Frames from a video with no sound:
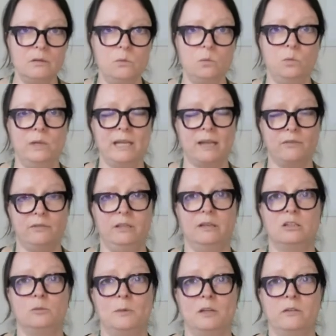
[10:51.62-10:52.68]
We have the
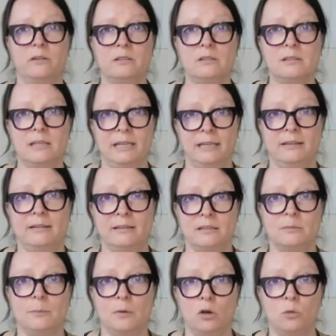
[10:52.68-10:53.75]
experiences in
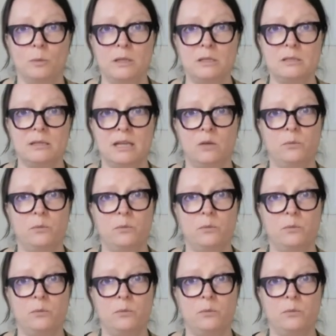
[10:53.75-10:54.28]
this moment,